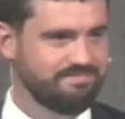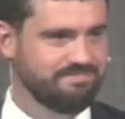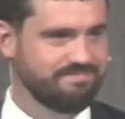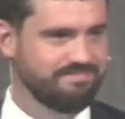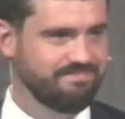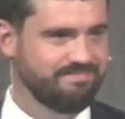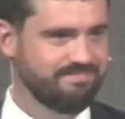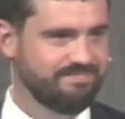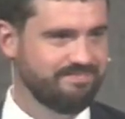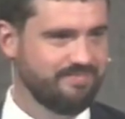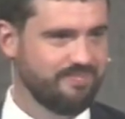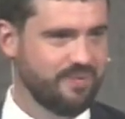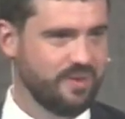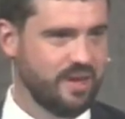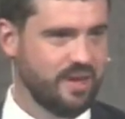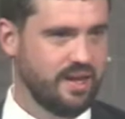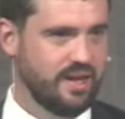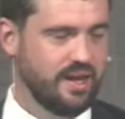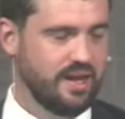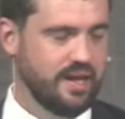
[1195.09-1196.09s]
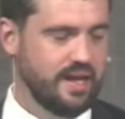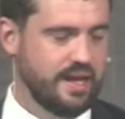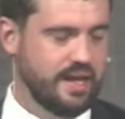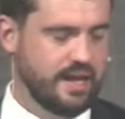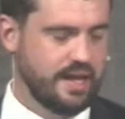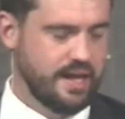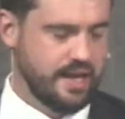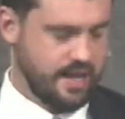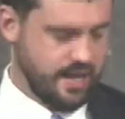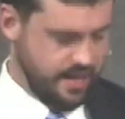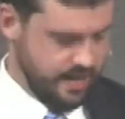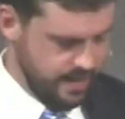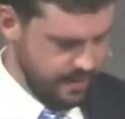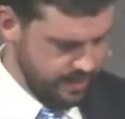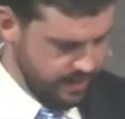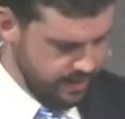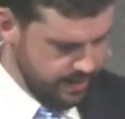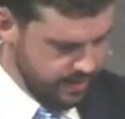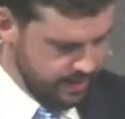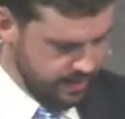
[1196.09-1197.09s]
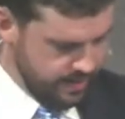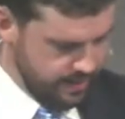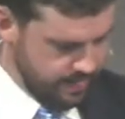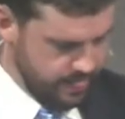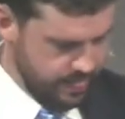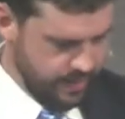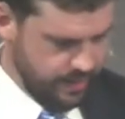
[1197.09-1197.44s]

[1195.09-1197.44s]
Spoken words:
Nobody speaks.